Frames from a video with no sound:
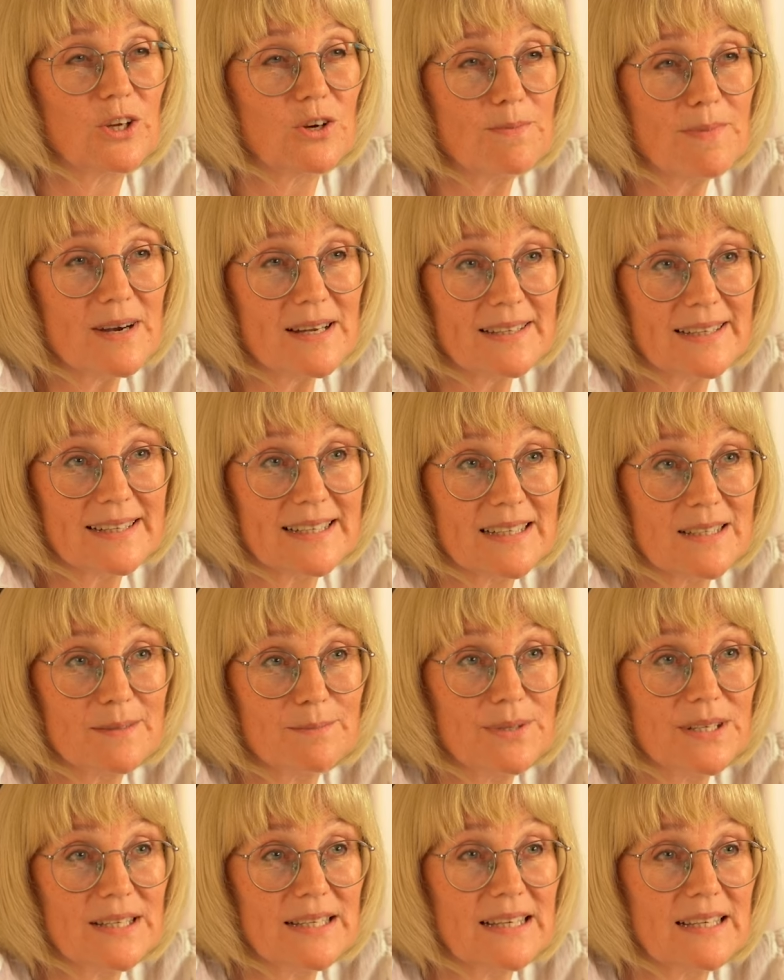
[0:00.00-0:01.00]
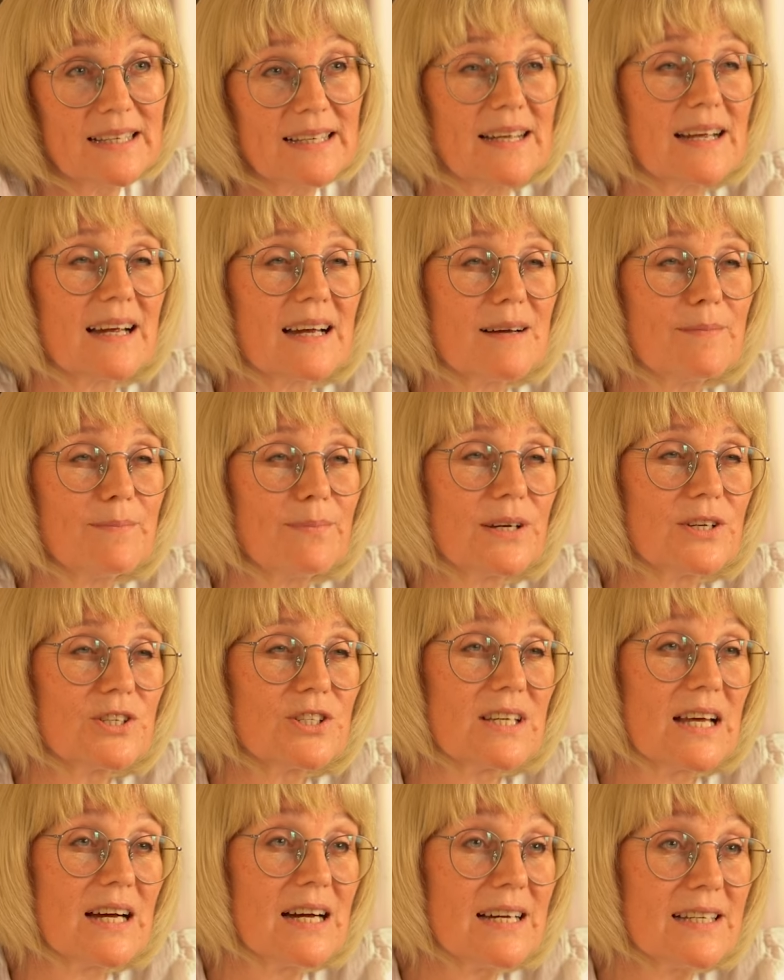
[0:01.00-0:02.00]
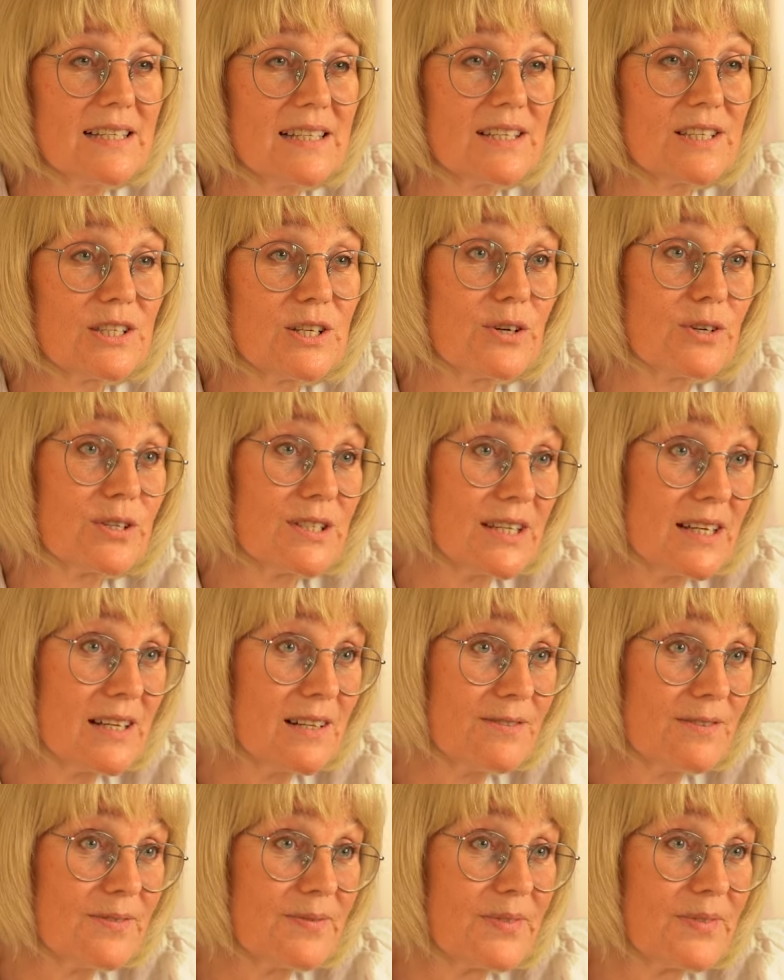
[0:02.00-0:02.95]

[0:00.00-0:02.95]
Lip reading: Her mother had been an accomplished artist herself,